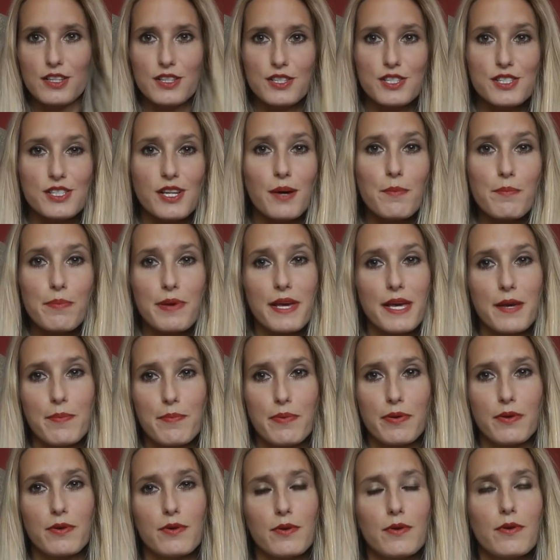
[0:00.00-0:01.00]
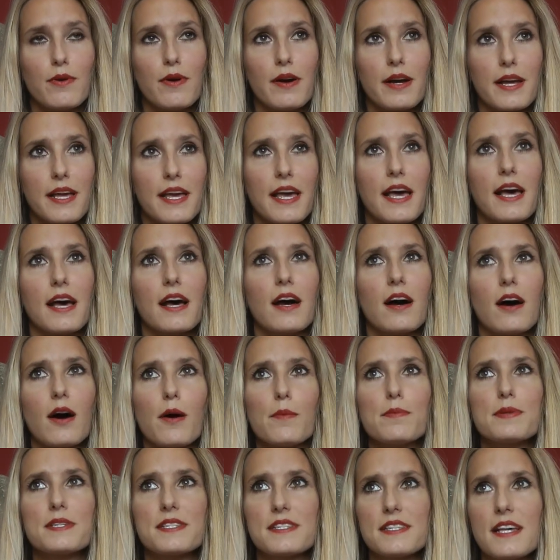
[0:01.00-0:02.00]
Some people get
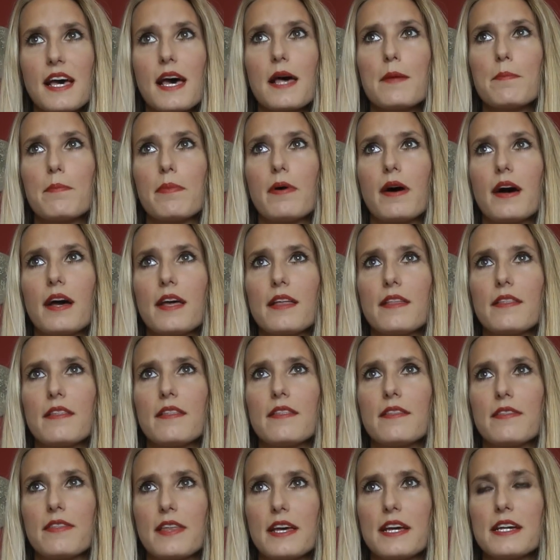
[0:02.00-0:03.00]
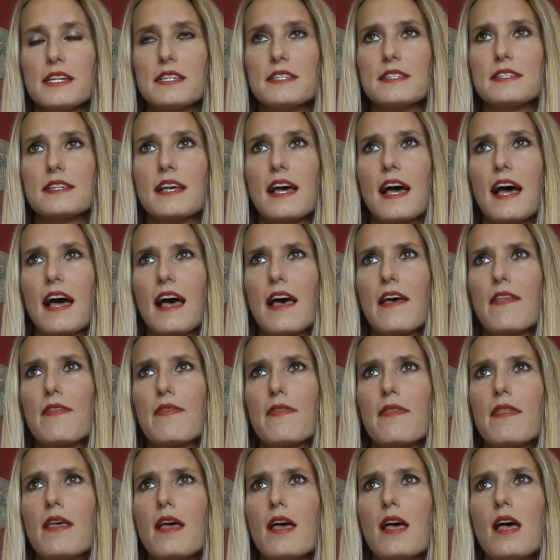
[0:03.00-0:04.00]
upset by this
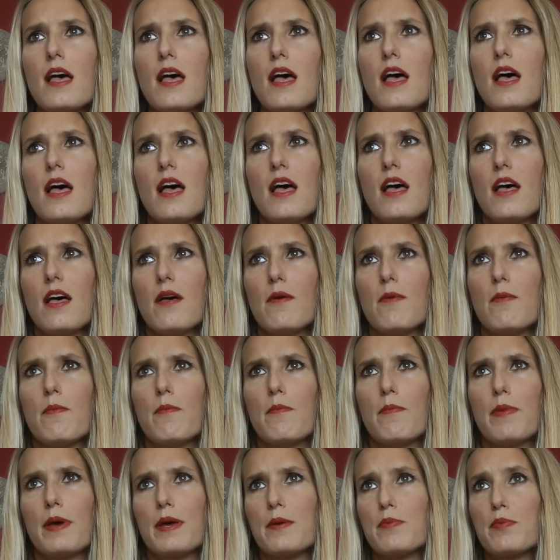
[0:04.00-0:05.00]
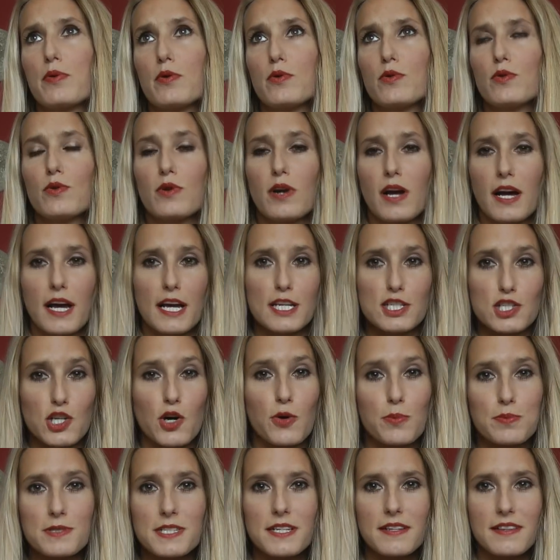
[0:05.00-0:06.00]
and people like
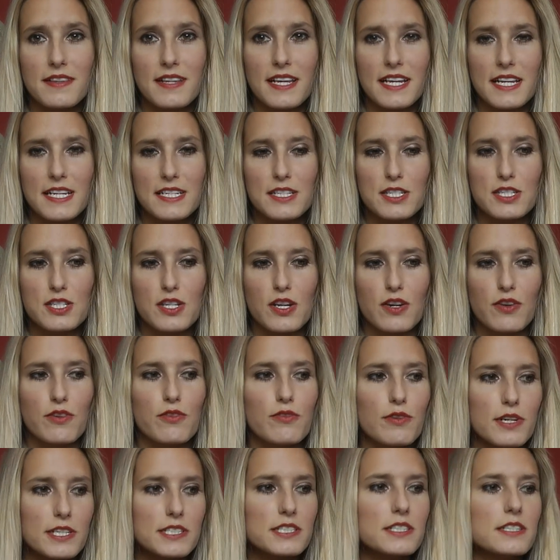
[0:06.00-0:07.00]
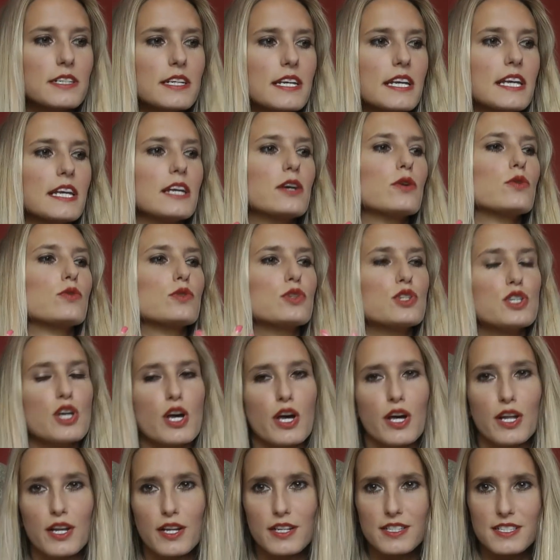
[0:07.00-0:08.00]
adopting these originally
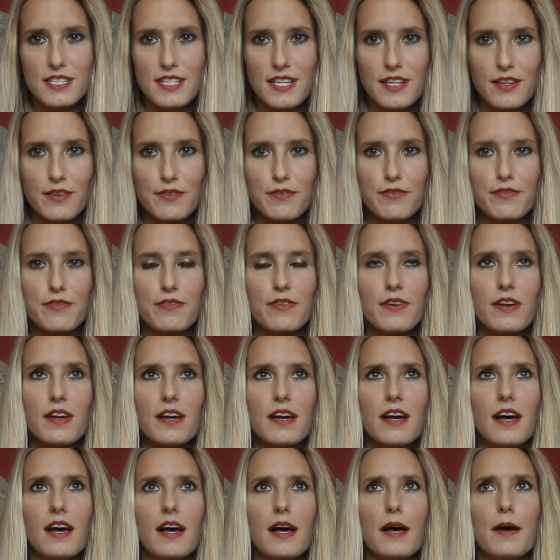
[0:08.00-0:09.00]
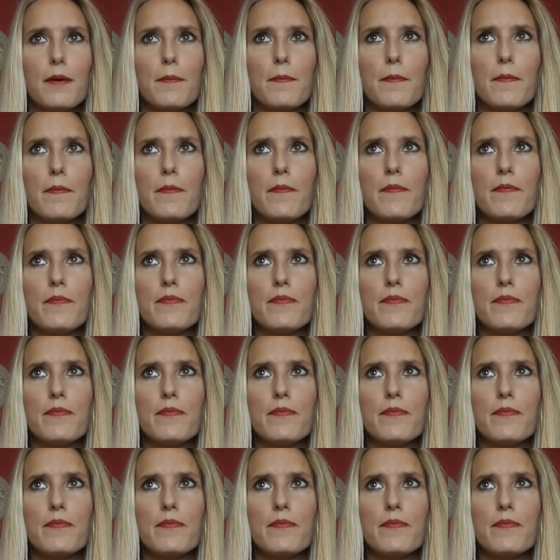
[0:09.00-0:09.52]
alternative I